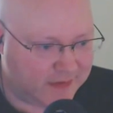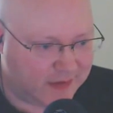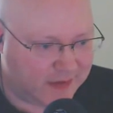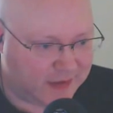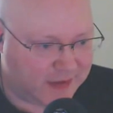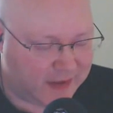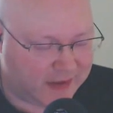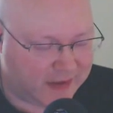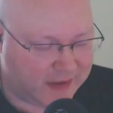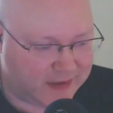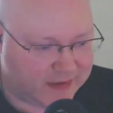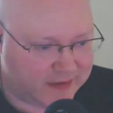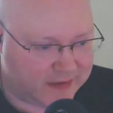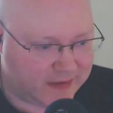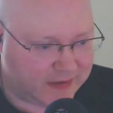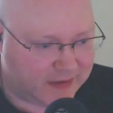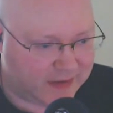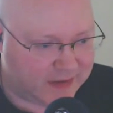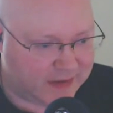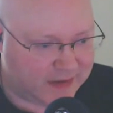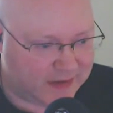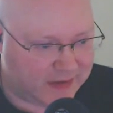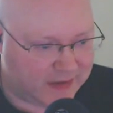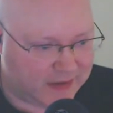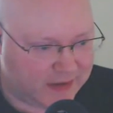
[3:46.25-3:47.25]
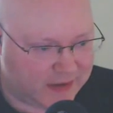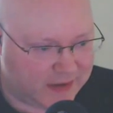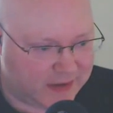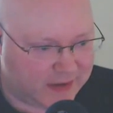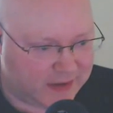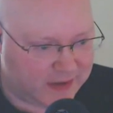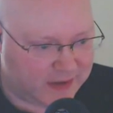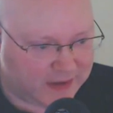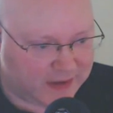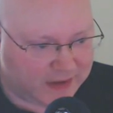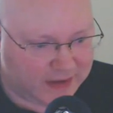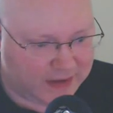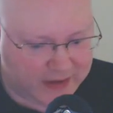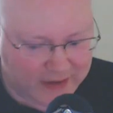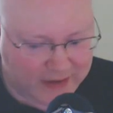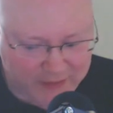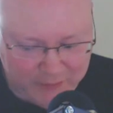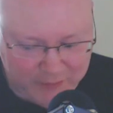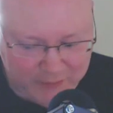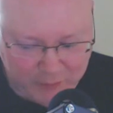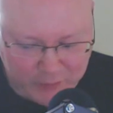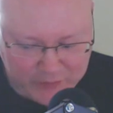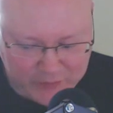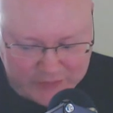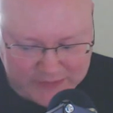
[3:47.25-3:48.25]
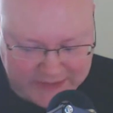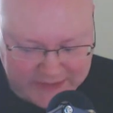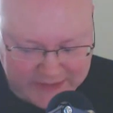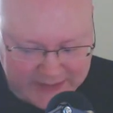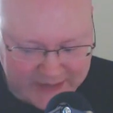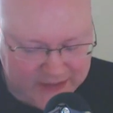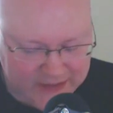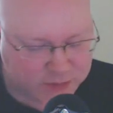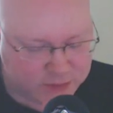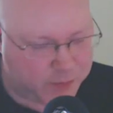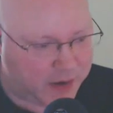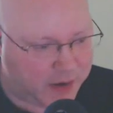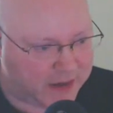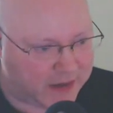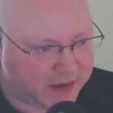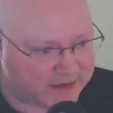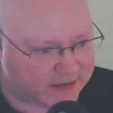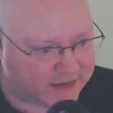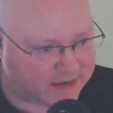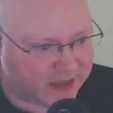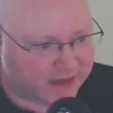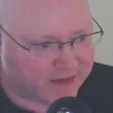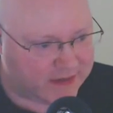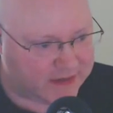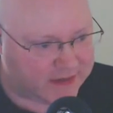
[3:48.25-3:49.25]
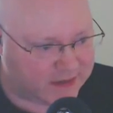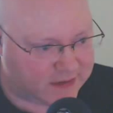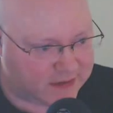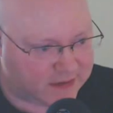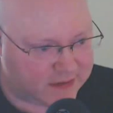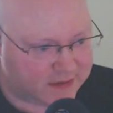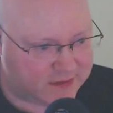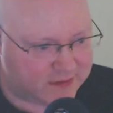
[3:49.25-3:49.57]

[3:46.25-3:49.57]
And once it gets past that